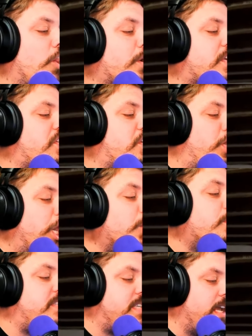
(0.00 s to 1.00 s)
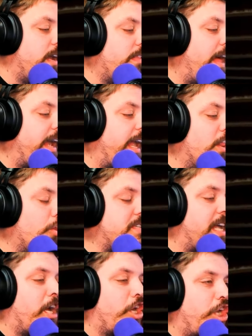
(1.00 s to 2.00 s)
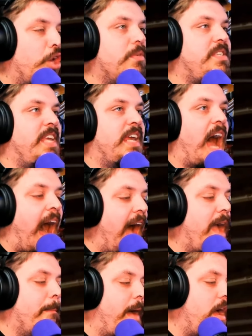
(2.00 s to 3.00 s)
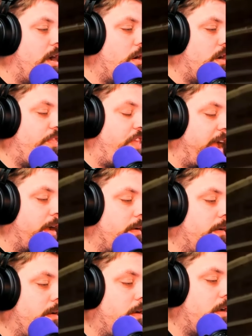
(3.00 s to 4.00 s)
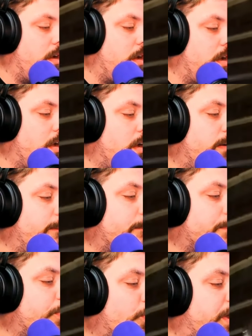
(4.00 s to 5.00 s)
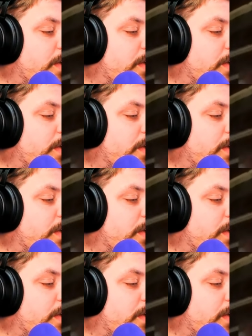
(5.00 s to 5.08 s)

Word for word: looks cutesy. Like it looks like a cutesy eye thing. Look